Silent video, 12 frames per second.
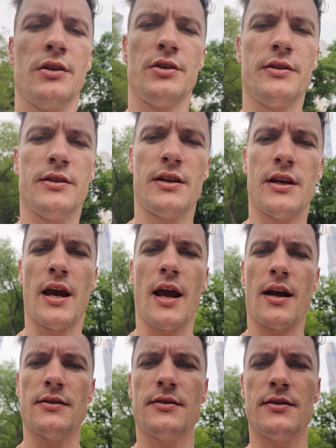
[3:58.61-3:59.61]
just
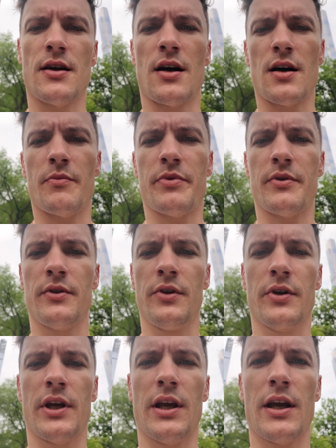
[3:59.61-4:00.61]
can't stop
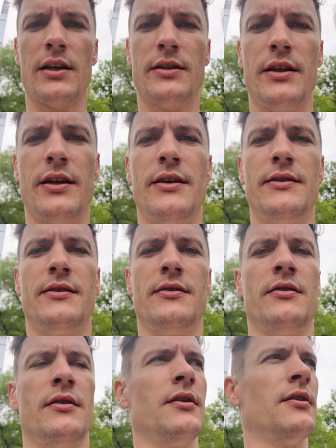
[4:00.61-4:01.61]
looking at these